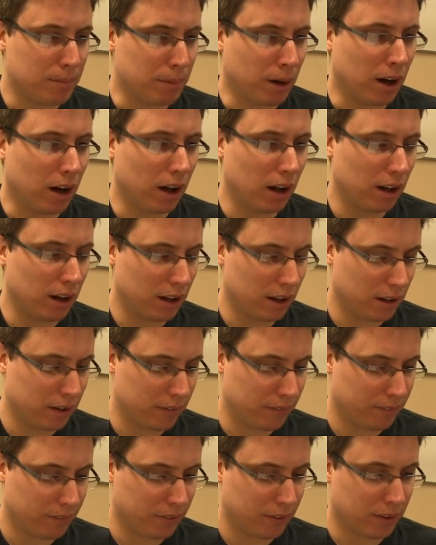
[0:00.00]
Bahal,
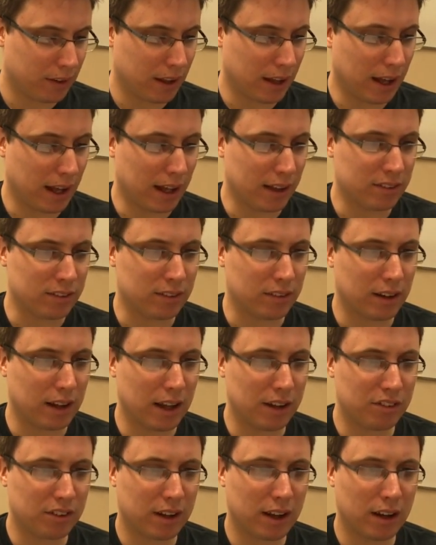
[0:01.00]
as an
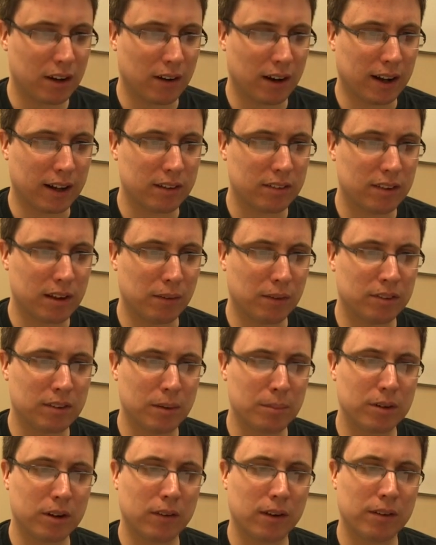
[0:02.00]
educator, I can say with
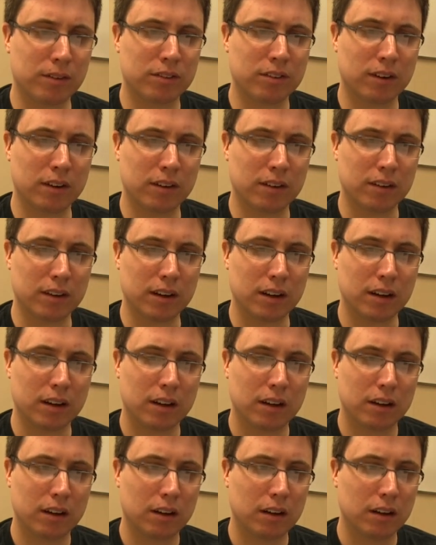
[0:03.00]
some degree of certainty
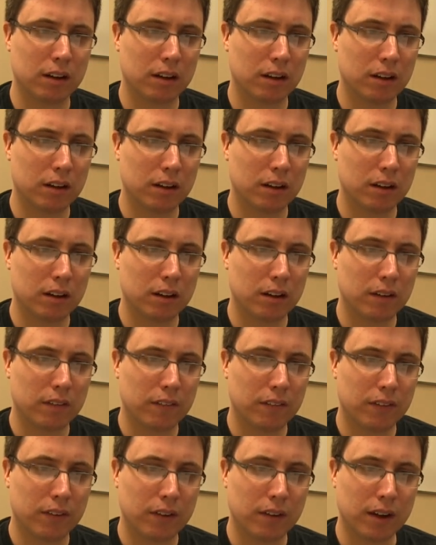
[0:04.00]

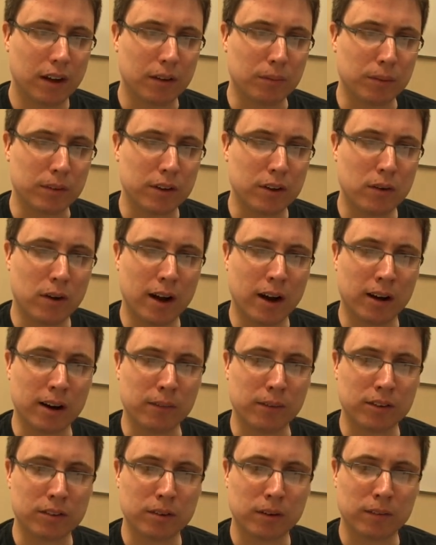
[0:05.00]
and with no
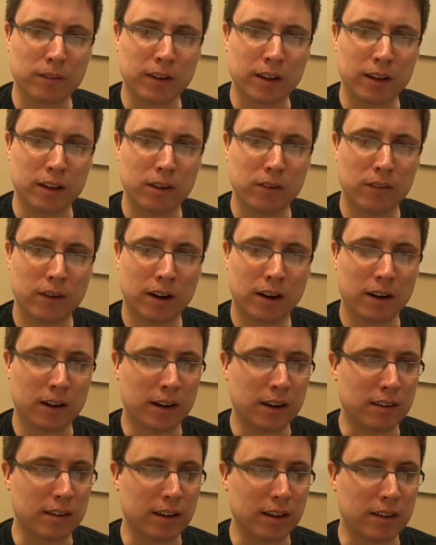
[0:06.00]
irony whatsoever that you are
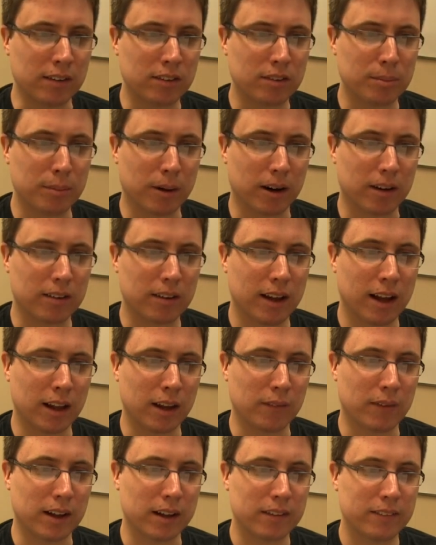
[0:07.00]
indeed smart.
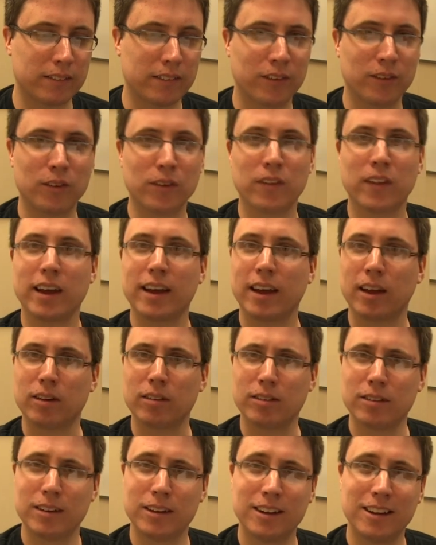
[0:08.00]
LOL. Thank you.